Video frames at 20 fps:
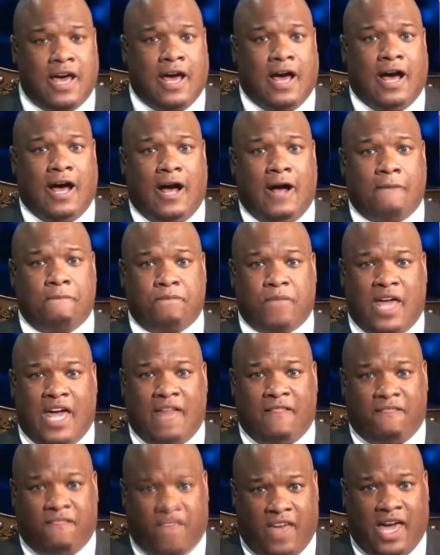
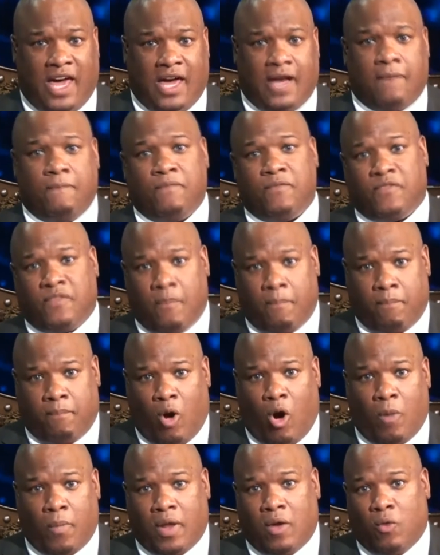And then the
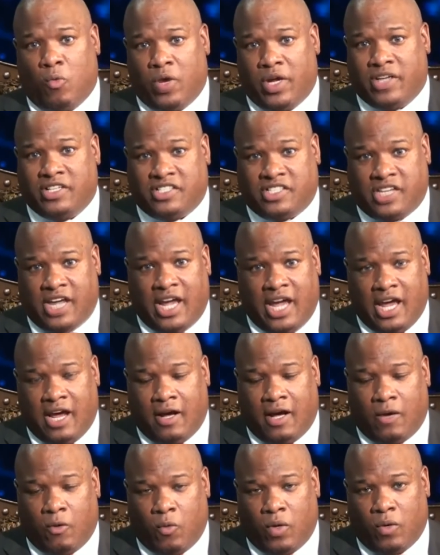moment when
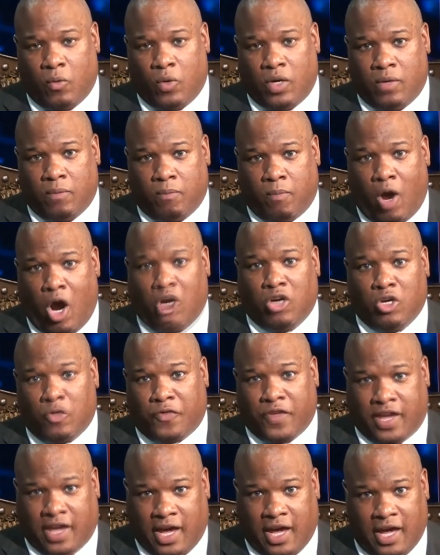Martin
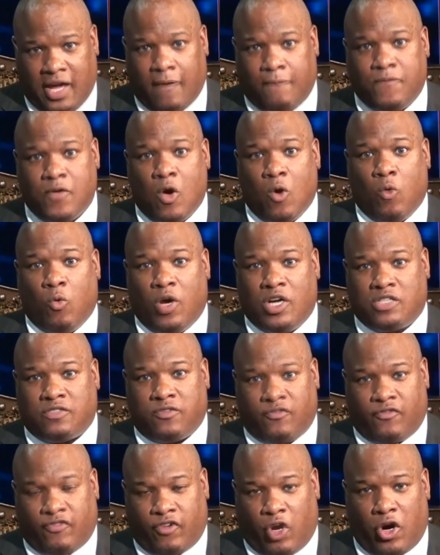Luther King was
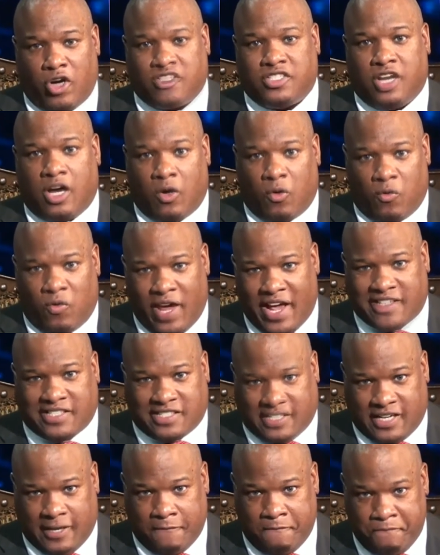first
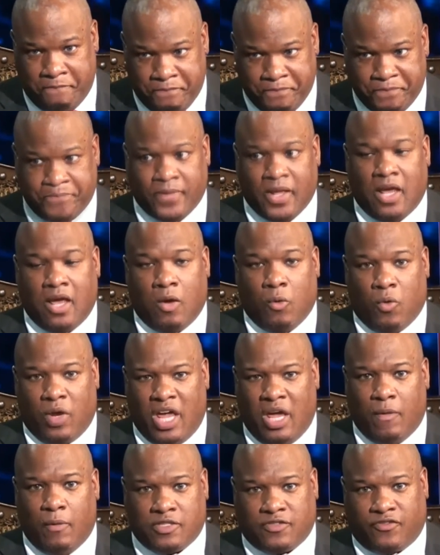arrested,
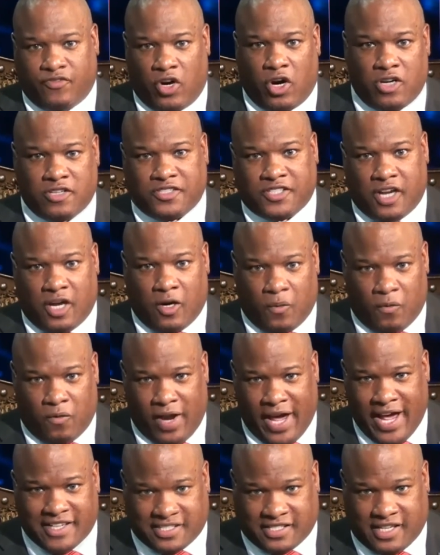
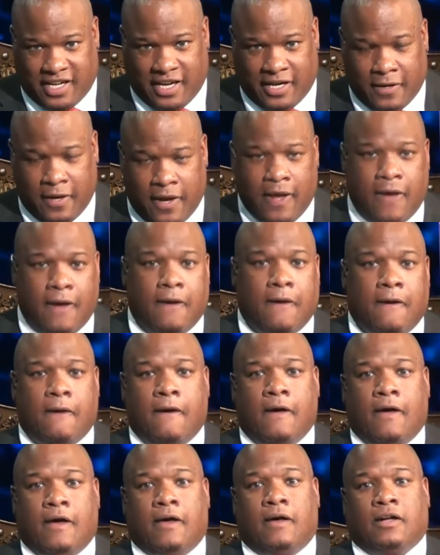
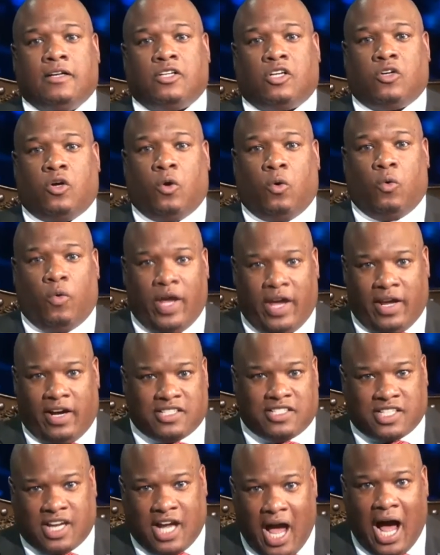Coretta
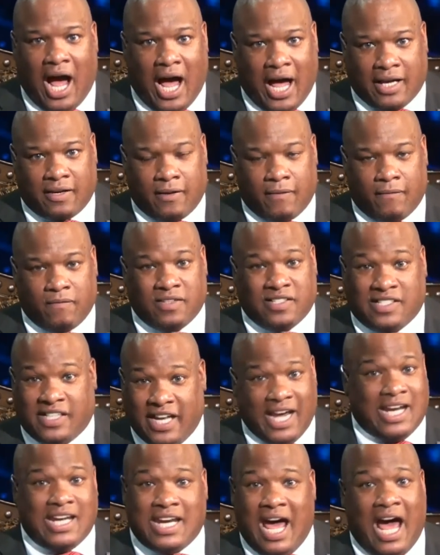Scott
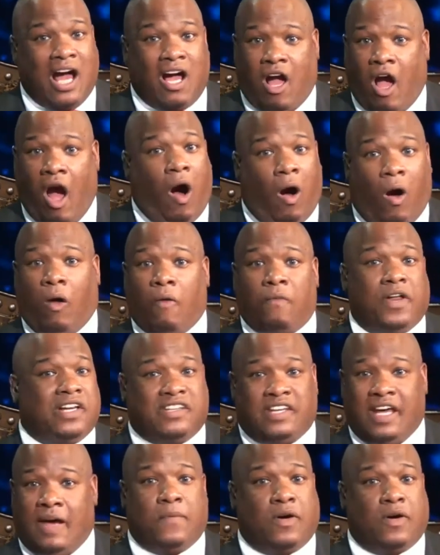did not call the
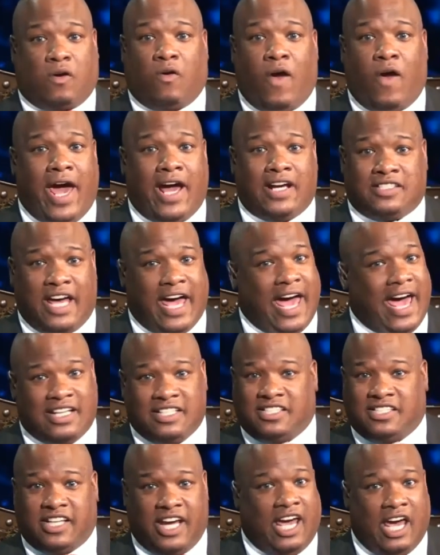Democrats
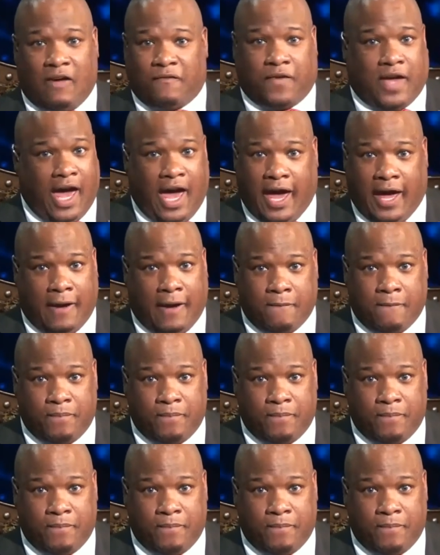and JFK.